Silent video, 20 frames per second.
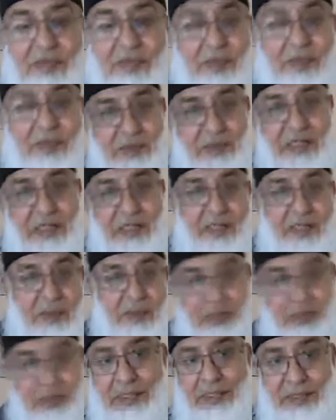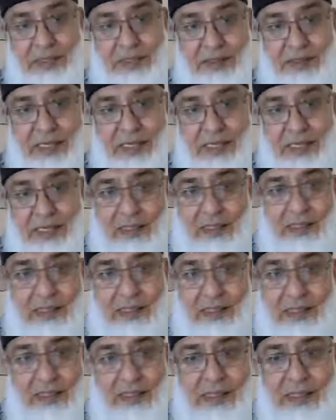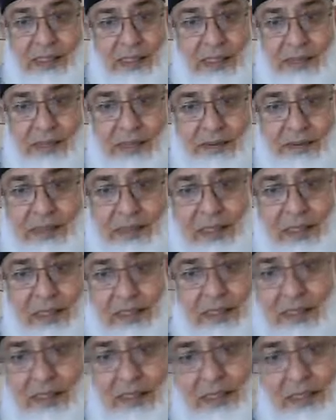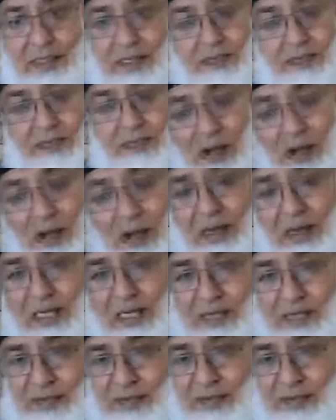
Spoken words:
15 or 20. This is violation of